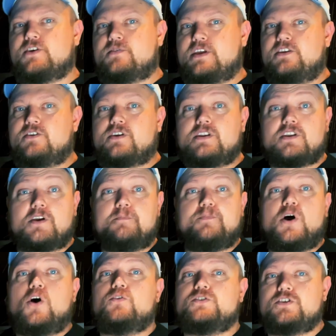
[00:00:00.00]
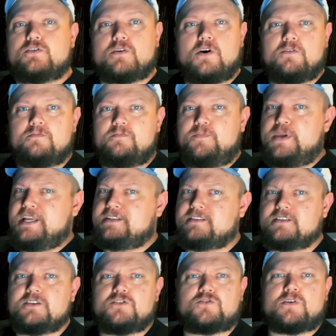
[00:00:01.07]
that you can compose your own
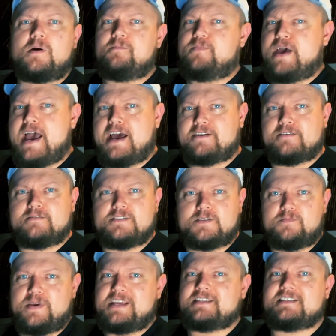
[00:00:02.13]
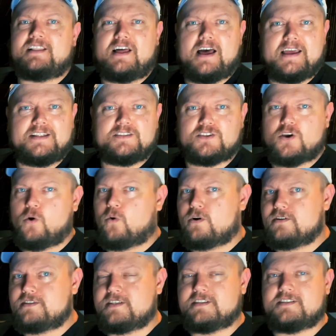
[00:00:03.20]
beats, drum patterns, bass lines,
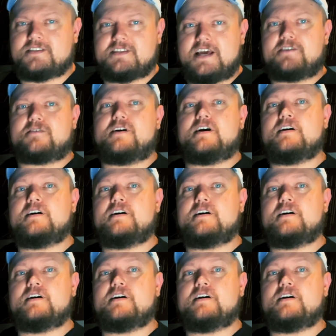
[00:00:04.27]
chords, etc.